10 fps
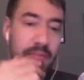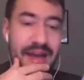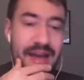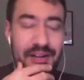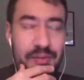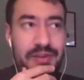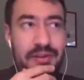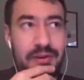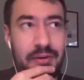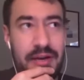Yeah. yeah. it could have
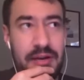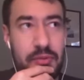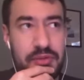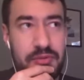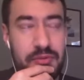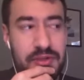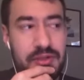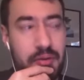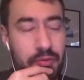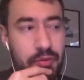been you. And it was it was
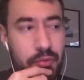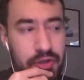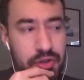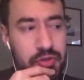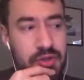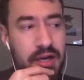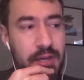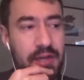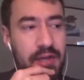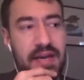it. Did you
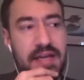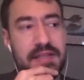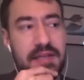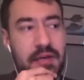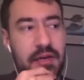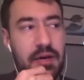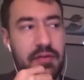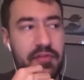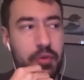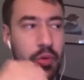talk about the idea
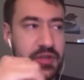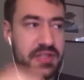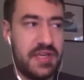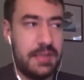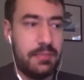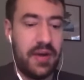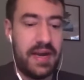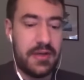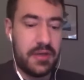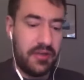of there wasn't any
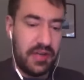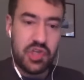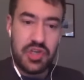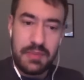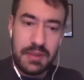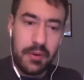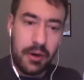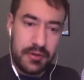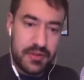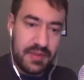brand on like shipping
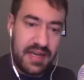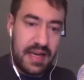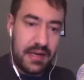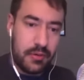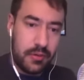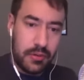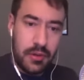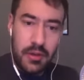parts or mechanical?